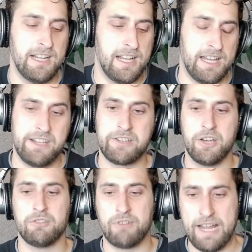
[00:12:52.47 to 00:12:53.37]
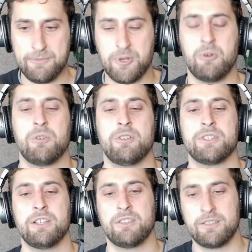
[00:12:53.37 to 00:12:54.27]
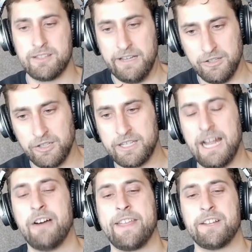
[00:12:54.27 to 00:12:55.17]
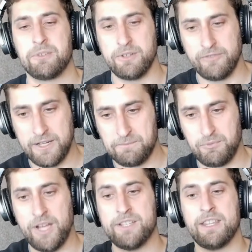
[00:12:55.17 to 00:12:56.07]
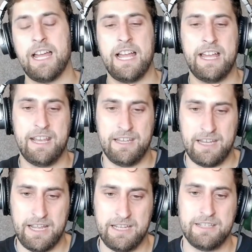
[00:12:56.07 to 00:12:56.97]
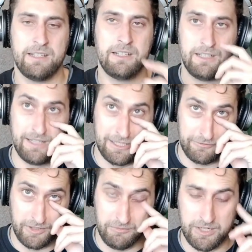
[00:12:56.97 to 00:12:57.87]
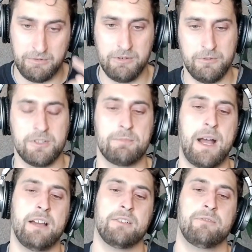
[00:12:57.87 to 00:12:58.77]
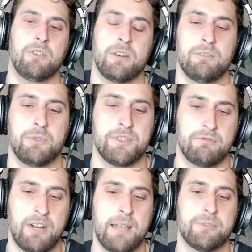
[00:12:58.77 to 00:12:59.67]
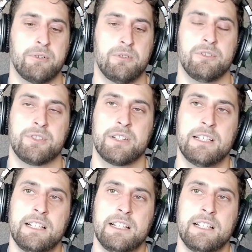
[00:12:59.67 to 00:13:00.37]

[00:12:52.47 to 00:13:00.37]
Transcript: And he saw the ram's horns and looked at how that sort of braced the head, and that's really where we were inspired for. It was the ram's horns.